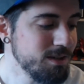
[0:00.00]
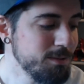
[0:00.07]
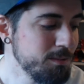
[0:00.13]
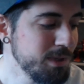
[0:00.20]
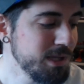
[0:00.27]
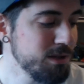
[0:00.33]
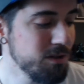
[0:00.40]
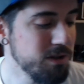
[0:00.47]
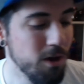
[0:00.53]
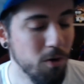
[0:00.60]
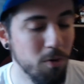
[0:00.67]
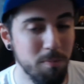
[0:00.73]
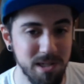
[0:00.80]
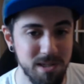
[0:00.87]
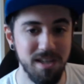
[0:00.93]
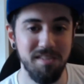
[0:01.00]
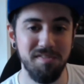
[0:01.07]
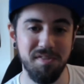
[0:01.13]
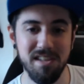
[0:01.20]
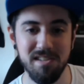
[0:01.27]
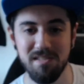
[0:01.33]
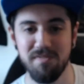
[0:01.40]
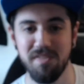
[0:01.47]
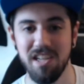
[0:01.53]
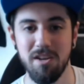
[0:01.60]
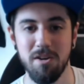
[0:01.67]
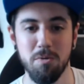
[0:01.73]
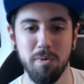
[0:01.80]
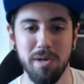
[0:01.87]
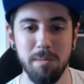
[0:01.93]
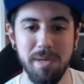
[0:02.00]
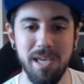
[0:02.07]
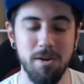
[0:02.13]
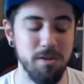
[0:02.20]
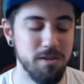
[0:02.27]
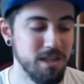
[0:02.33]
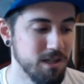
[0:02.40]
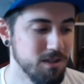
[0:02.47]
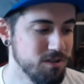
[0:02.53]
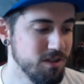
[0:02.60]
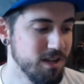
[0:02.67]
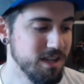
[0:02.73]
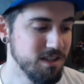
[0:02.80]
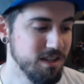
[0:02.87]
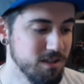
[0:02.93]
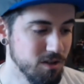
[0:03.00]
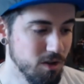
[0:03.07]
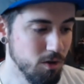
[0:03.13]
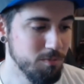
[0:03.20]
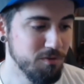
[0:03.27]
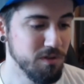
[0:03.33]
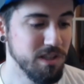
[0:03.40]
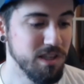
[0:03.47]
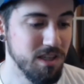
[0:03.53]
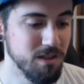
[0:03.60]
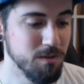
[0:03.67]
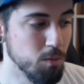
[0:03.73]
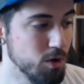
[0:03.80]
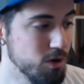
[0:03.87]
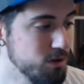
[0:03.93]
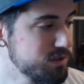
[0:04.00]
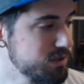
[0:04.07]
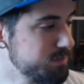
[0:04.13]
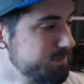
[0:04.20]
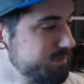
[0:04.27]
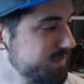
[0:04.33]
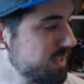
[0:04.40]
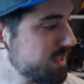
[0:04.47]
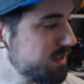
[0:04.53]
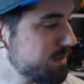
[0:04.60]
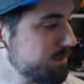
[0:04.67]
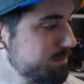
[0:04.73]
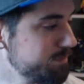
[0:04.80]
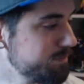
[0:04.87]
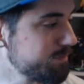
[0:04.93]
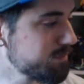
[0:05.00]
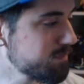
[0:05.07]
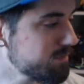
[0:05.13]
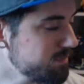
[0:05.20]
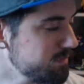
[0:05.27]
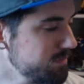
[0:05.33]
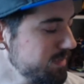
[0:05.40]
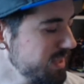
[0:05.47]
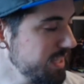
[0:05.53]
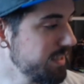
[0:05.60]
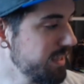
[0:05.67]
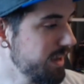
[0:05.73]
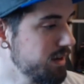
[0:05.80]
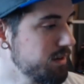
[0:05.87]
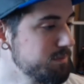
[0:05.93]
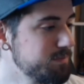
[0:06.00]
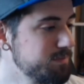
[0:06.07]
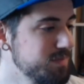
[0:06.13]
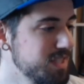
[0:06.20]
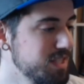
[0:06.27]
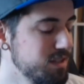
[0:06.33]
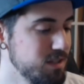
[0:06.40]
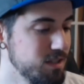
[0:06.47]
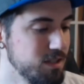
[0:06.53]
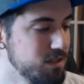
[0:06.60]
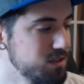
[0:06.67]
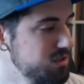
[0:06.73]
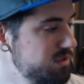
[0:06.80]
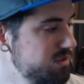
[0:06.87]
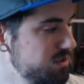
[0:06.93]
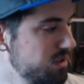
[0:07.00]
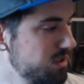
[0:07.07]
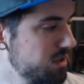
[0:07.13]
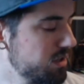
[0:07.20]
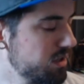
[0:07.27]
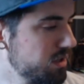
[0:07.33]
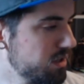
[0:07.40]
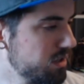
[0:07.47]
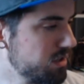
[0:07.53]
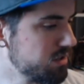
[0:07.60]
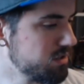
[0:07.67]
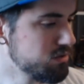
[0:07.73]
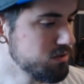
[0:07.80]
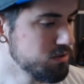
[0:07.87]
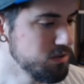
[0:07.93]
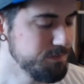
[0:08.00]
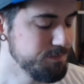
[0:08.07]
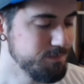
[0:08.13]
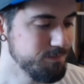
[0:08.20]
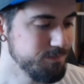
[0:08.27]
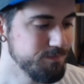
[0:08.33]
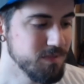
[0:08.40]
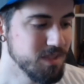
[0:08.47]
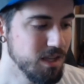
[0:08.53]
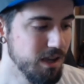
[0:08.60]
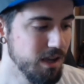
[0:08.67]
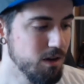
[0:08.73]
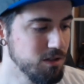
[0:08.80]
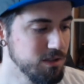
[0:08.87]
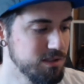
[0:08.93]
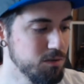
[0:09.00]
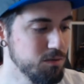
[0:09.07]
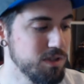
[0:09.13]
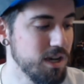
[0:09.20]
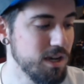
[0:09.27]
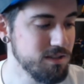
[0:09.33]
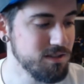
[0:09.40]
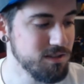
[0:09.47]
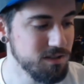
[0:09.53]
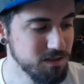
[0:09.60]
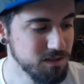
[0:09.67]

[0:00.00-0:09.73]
we don't know, but if this video will be on the internet, it hopefully works. Yeah. So I also got